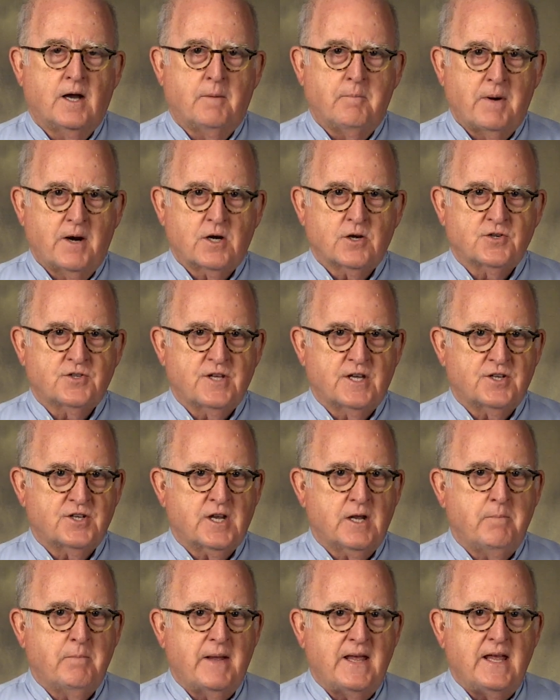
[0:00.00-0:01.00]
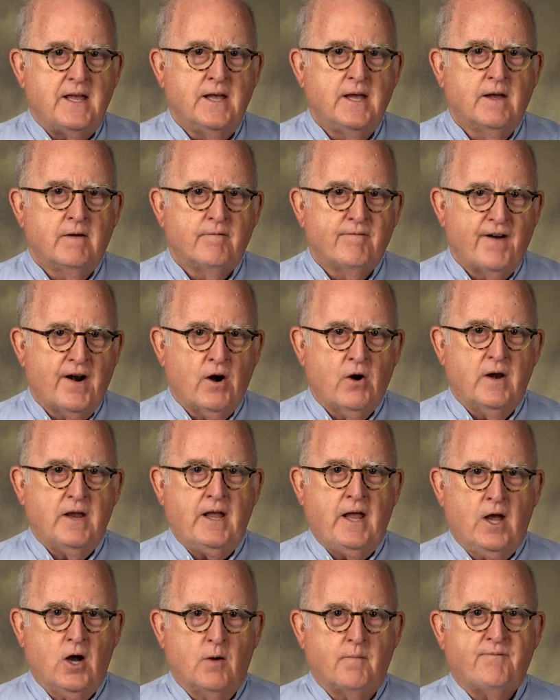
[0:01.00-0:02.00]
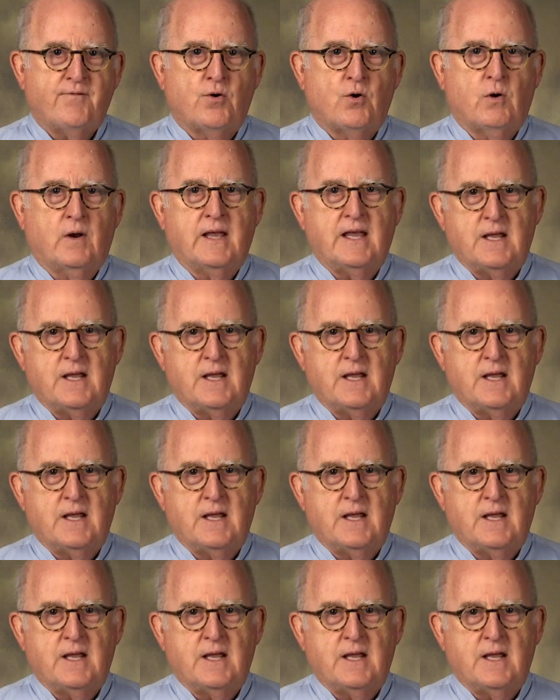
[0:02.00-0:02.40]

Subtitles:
Because this can be very helpful